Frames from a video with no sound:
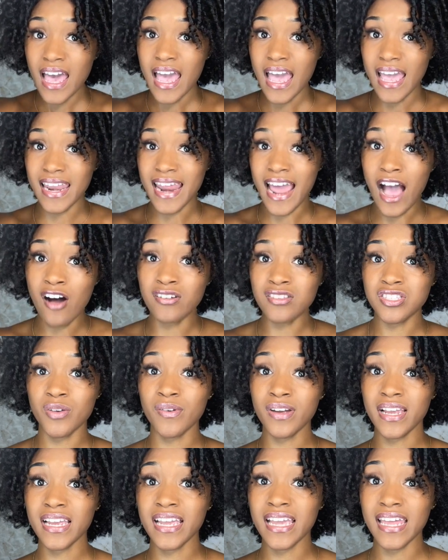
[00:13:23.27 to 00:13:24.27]
it out so
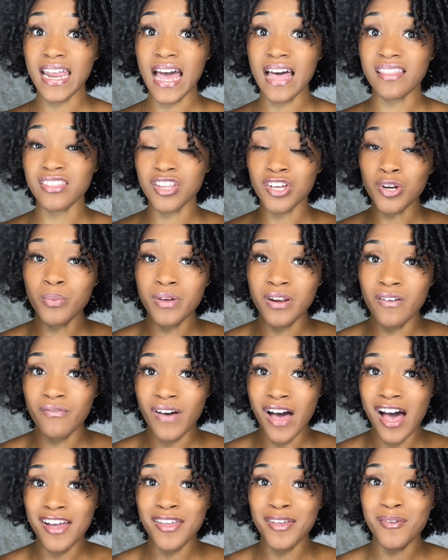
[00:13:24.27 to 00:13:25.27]
it can get a little bit of
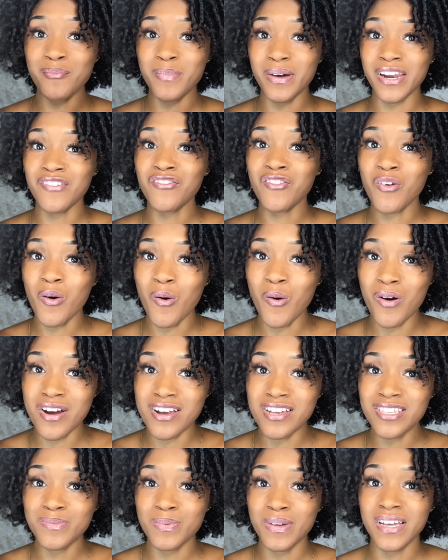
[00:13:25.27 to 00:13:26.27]
volume, but of
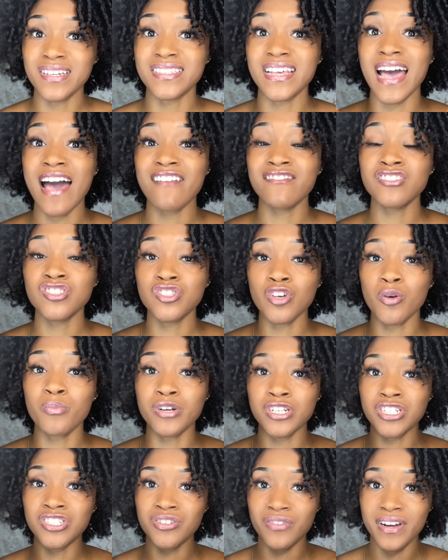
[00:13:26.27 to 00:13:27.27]
course because I have so
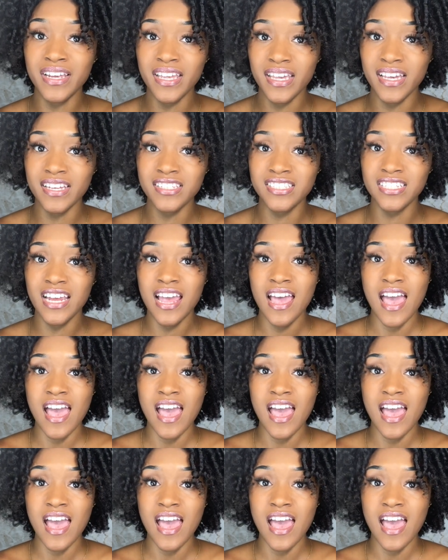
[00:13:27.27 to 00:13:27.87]
much shrinkage,